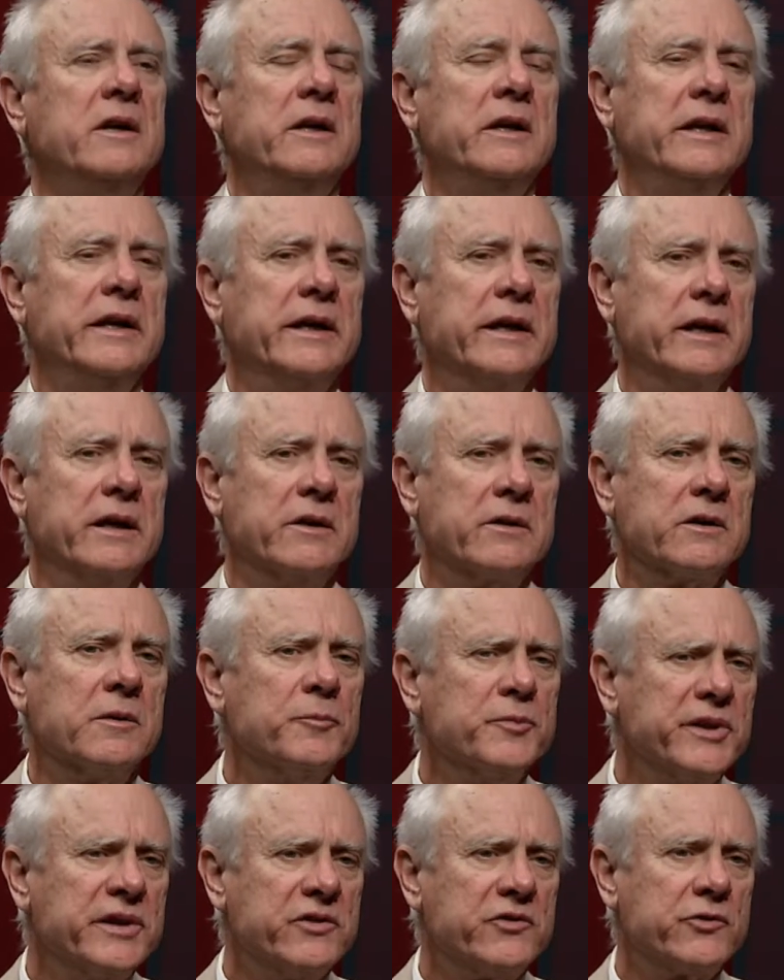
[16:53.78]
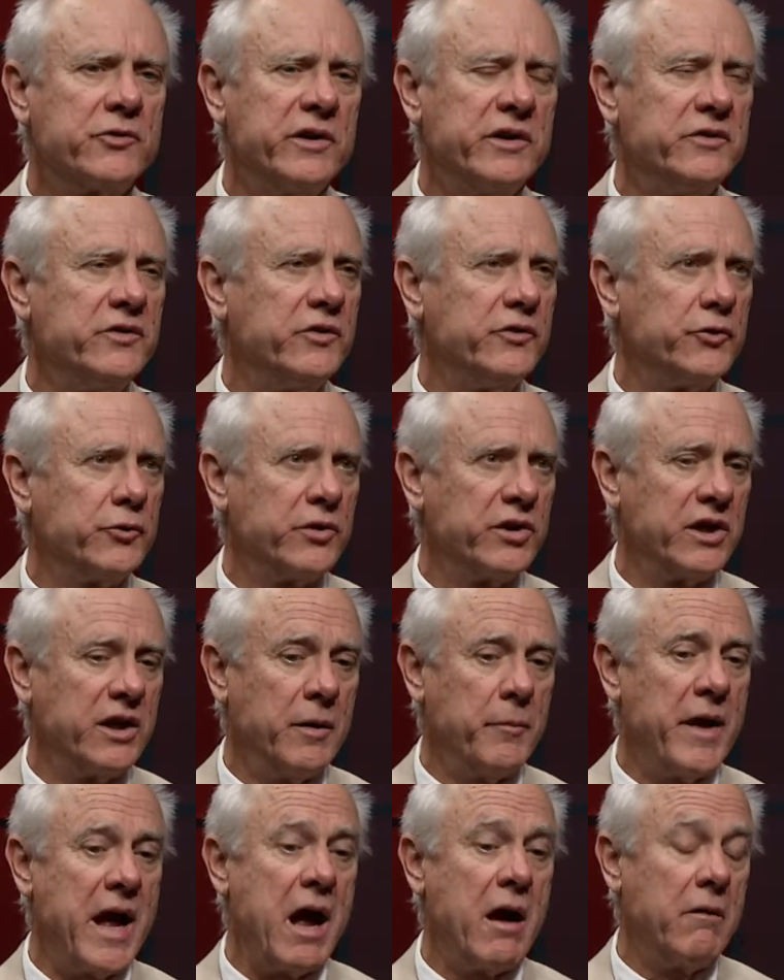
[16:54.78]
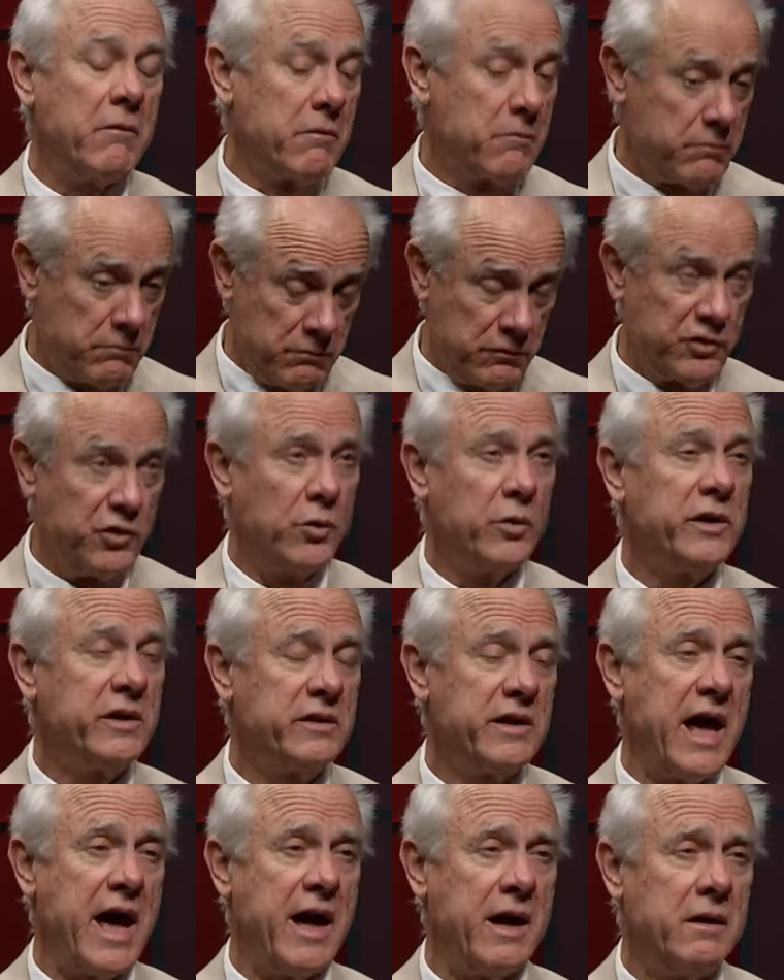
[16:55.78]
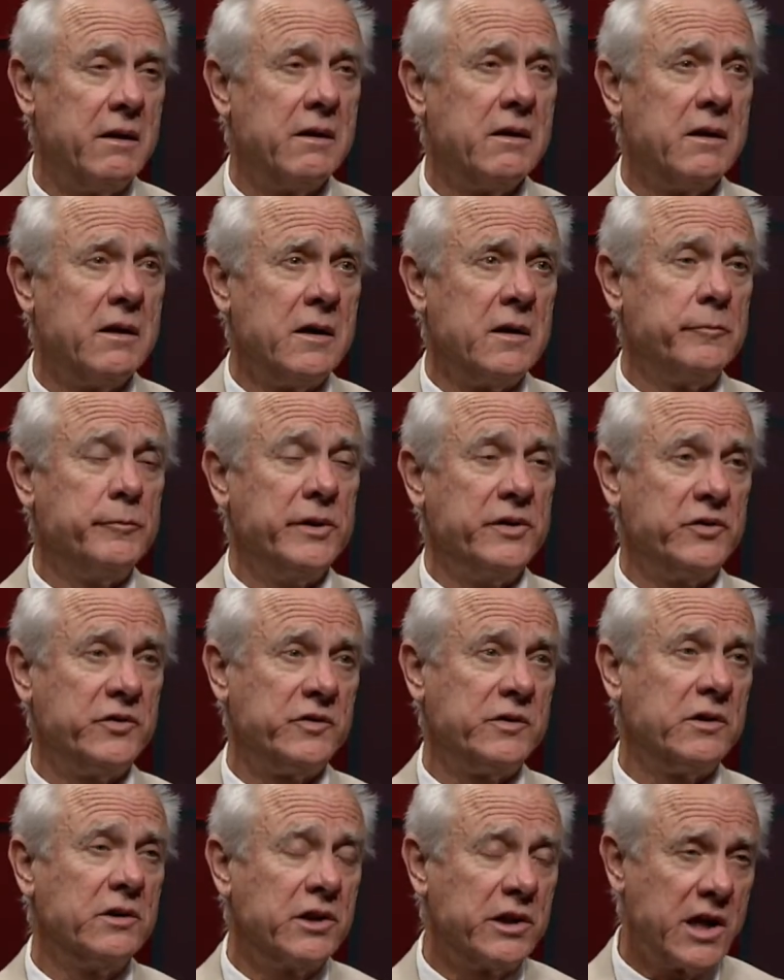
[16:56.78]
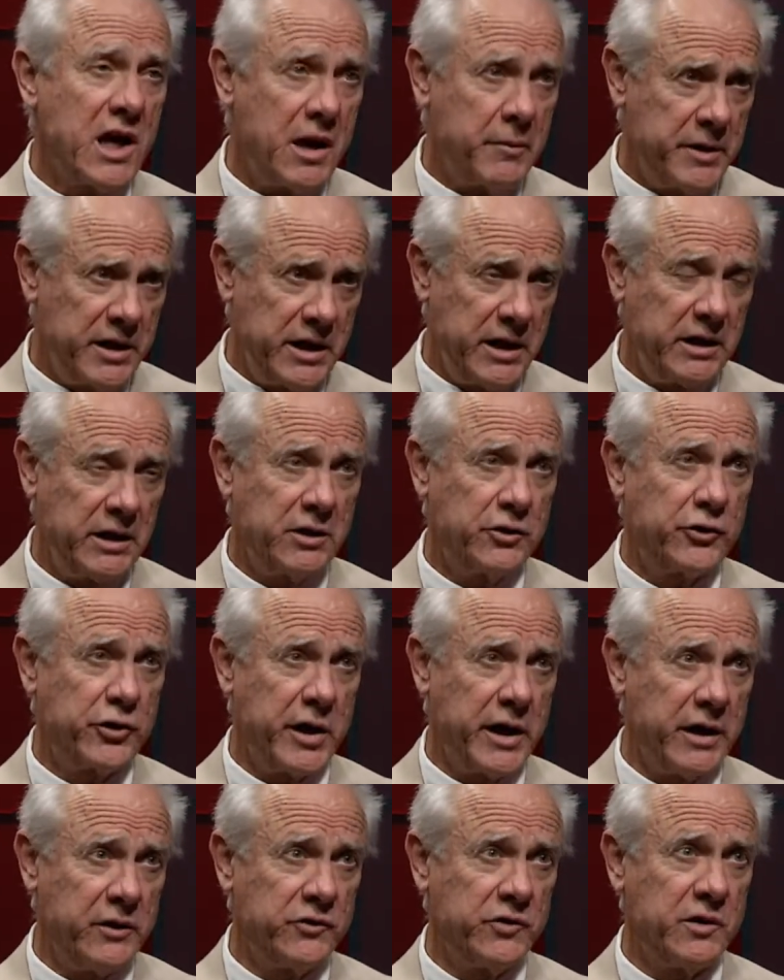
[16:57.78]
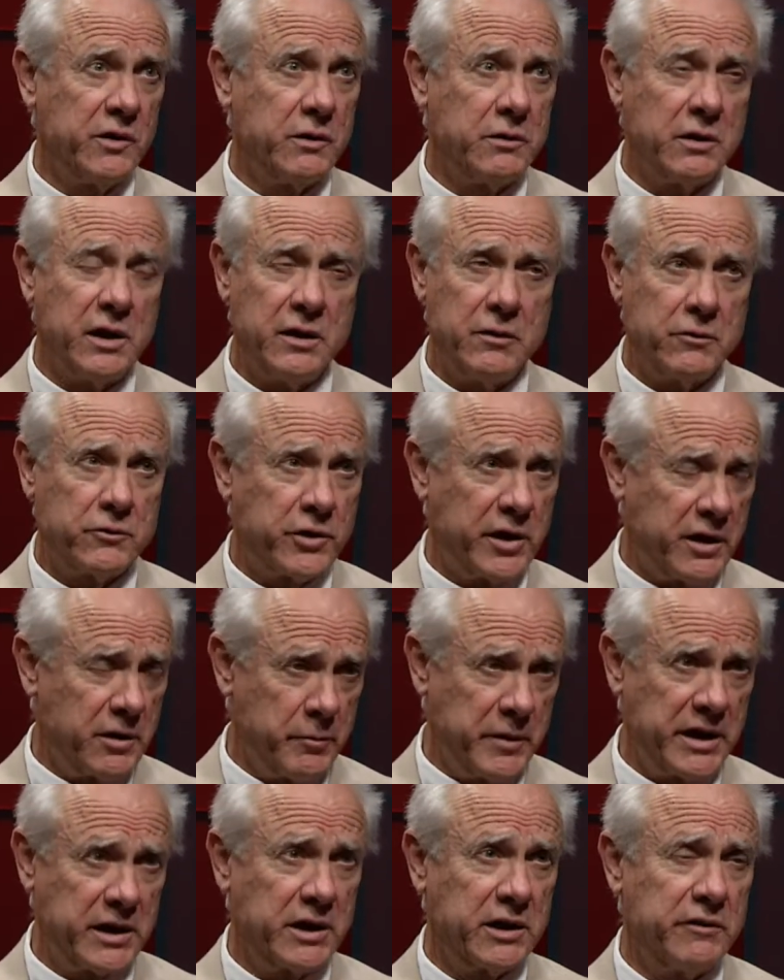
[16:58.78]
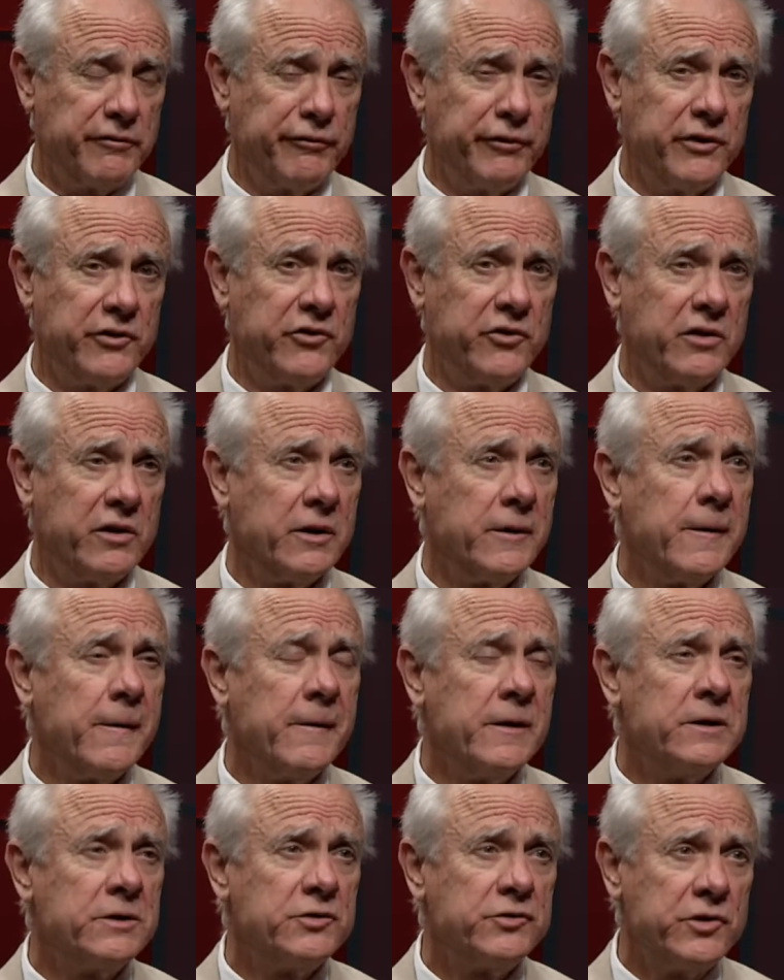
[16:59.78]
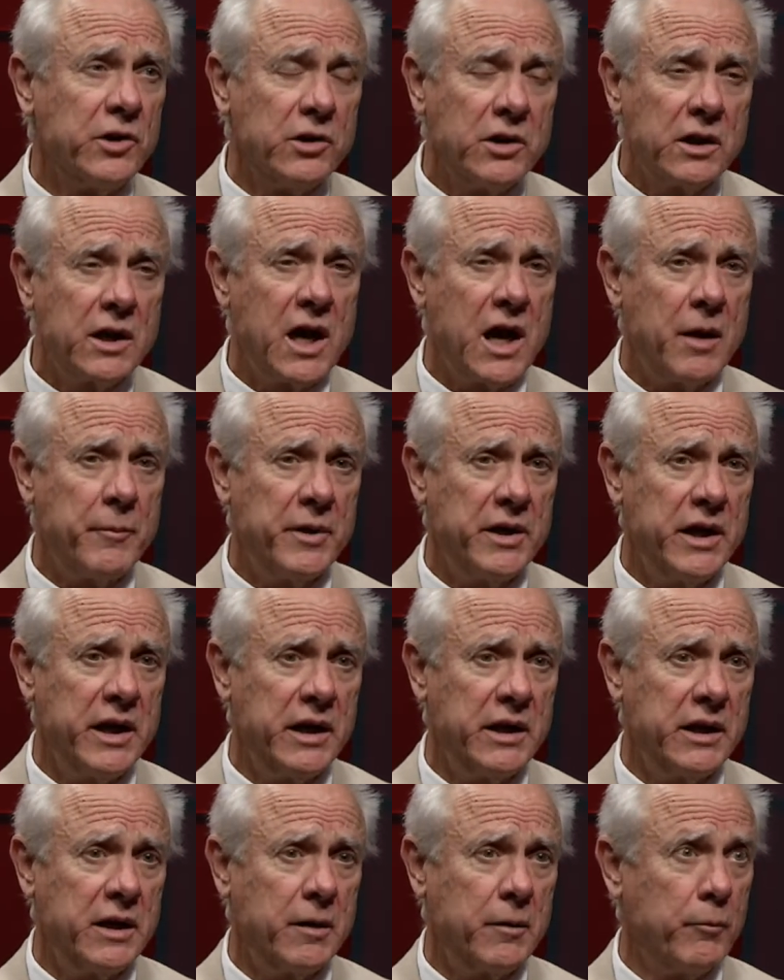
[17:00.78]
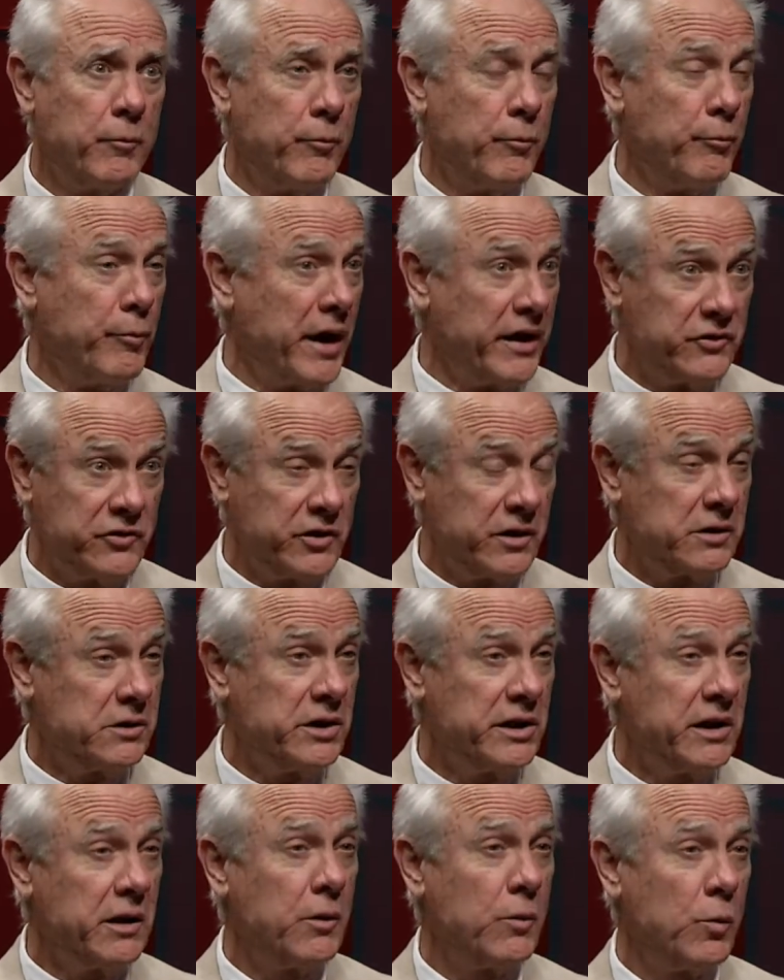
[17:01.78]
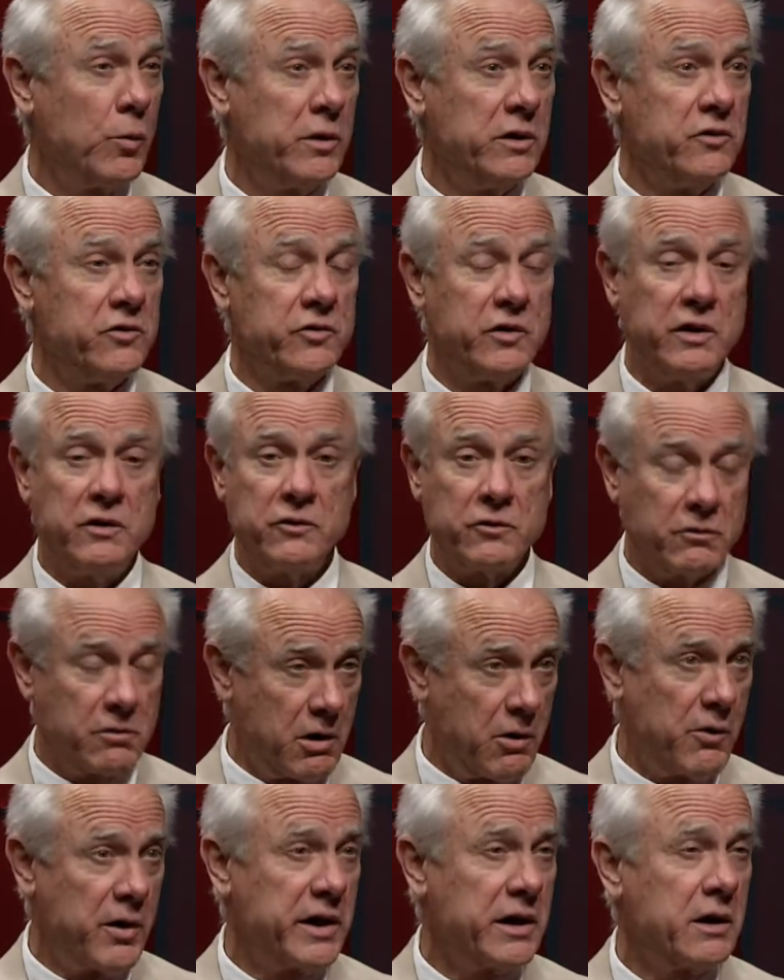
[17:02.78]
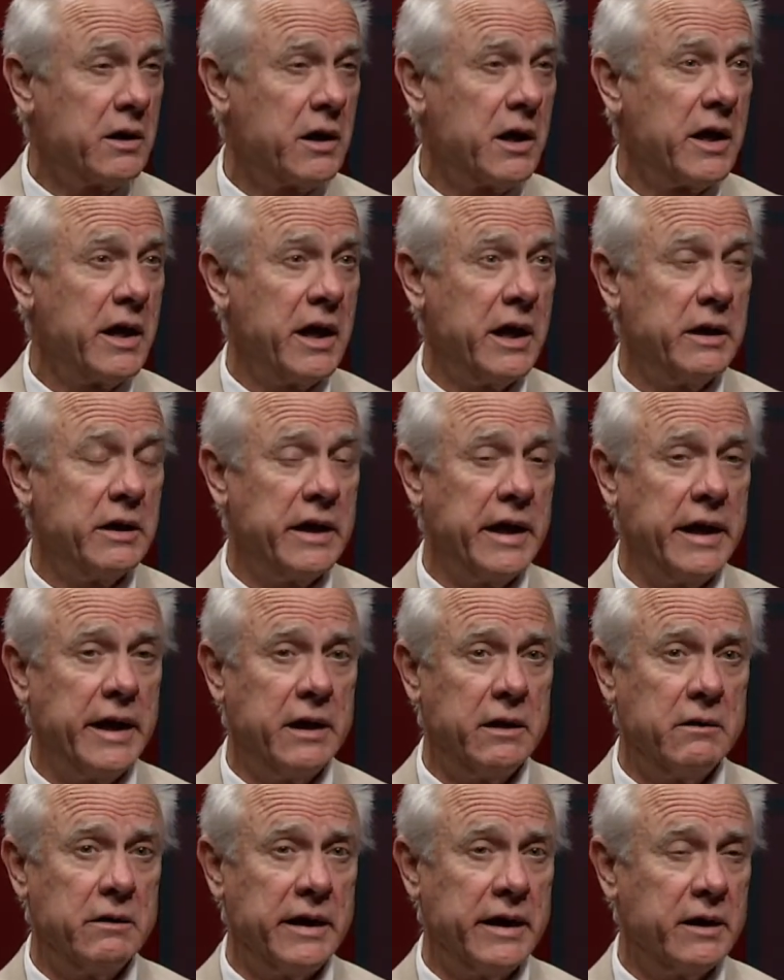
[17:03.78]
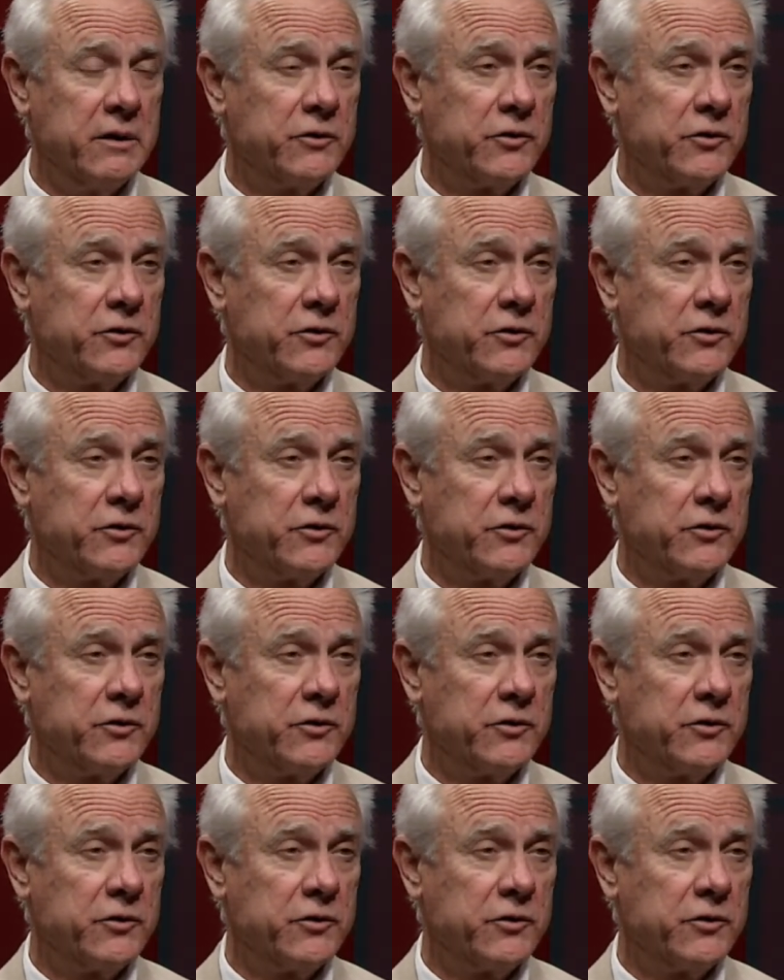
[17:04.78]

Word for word: And Complete Streets is really about doing that, but still accommodating transit and trying to make it efficient, still accommodating bicycling, which is growing. Mm-hmm. And, and, and